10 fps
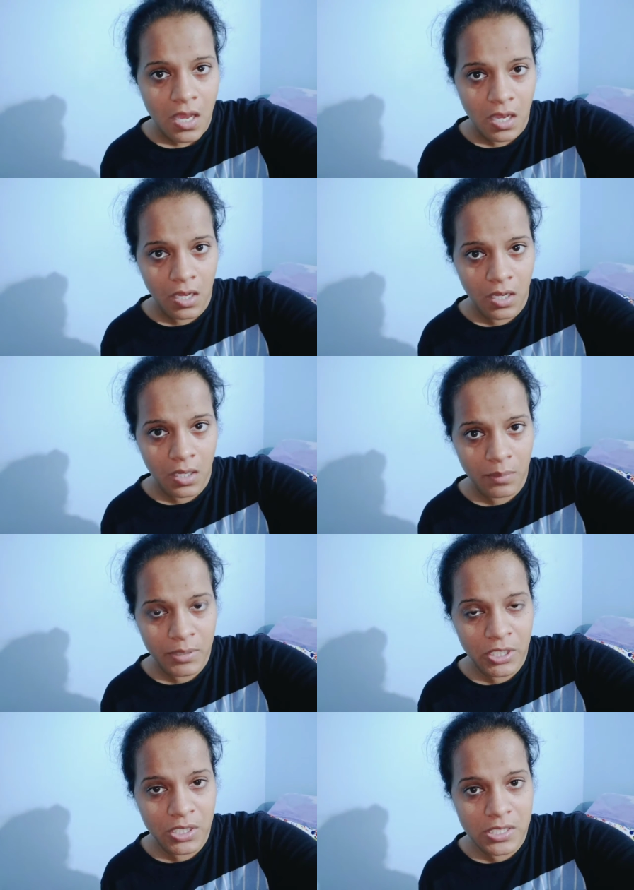uh,
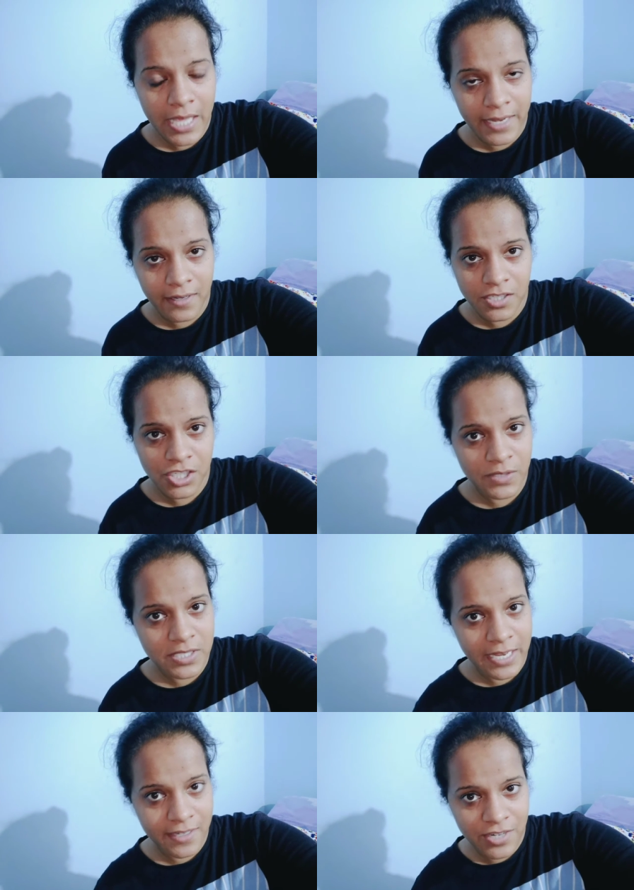because and she was
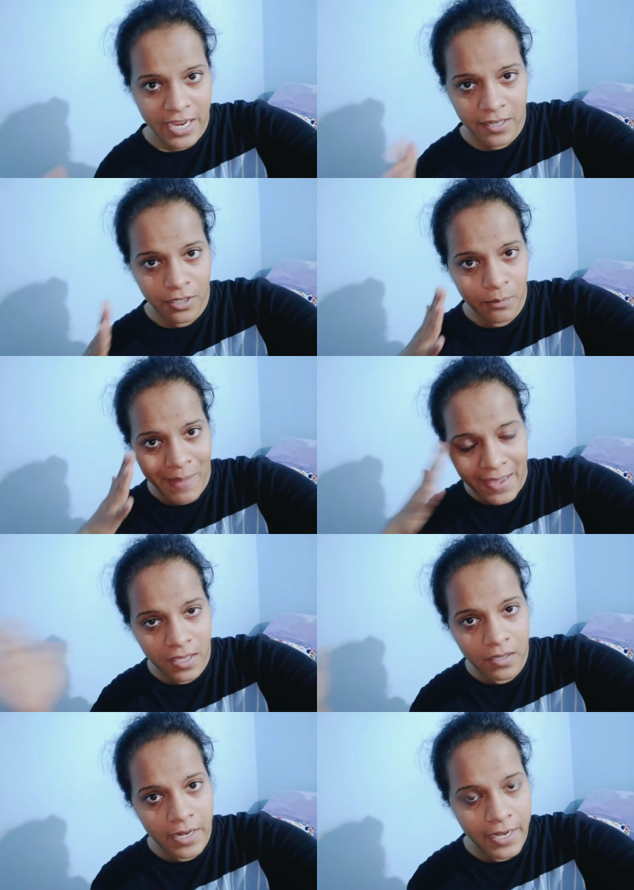like trying you know banging
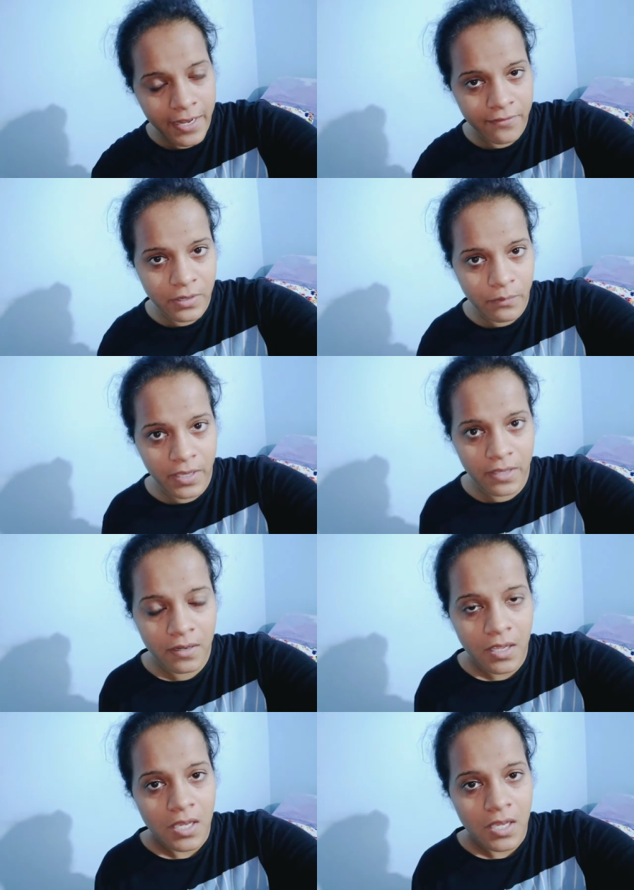her head everywhere